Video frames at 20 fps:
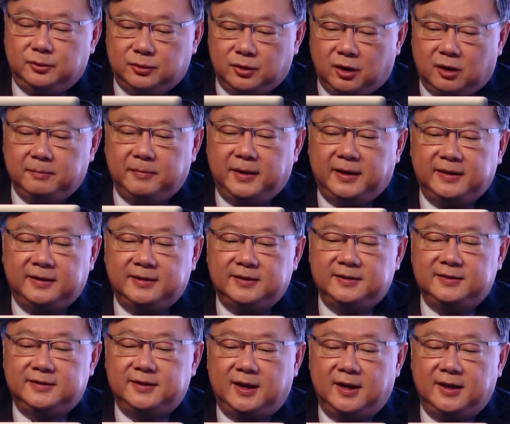not
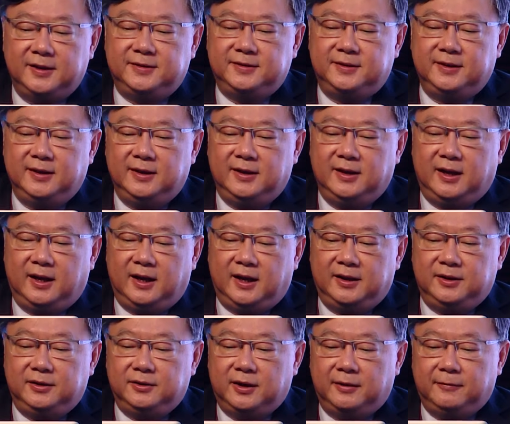metastasize,
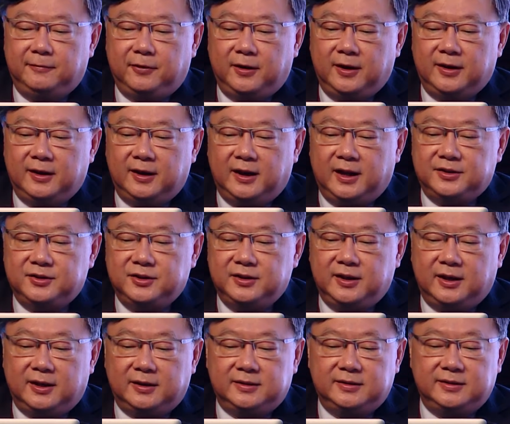and you can find that actually
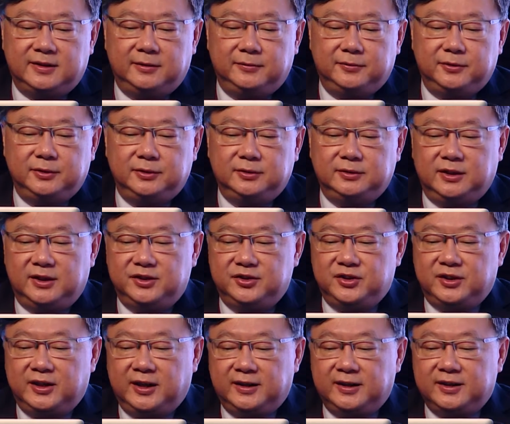there are several
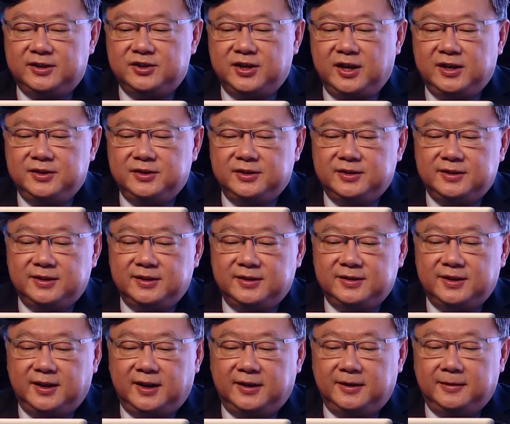genetic changes
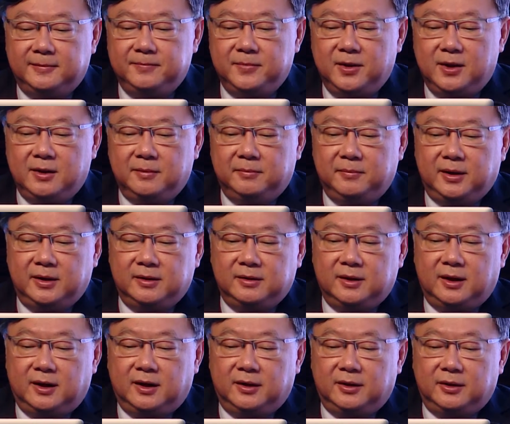inside them,
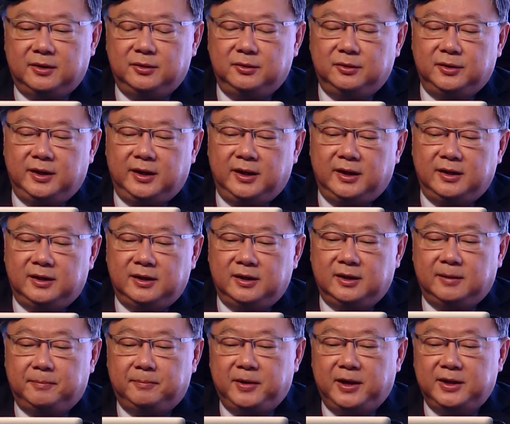including
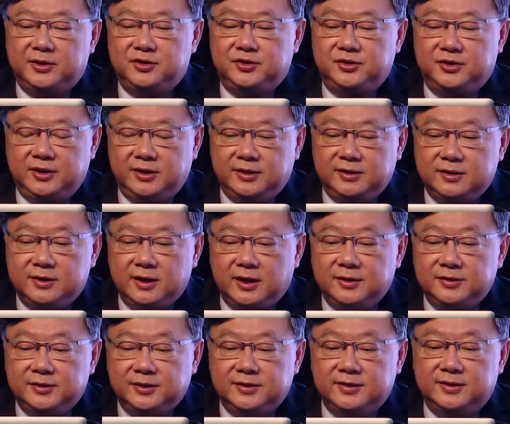the patch gene
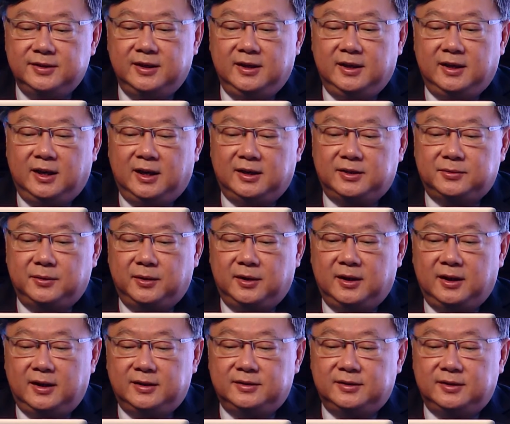changes as
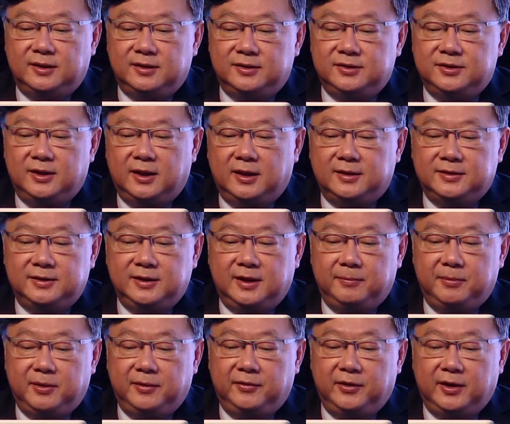well as GLC
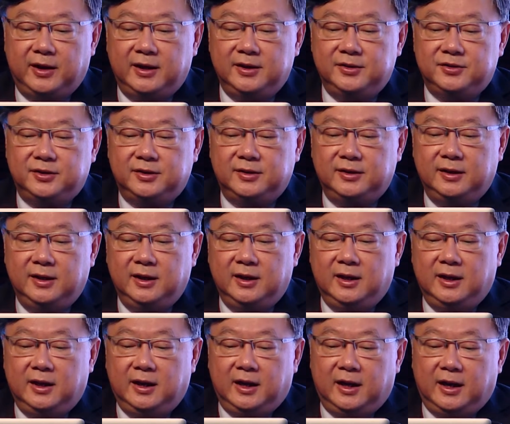amplification,
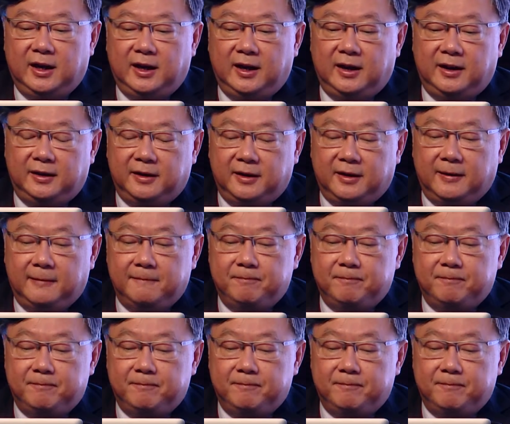and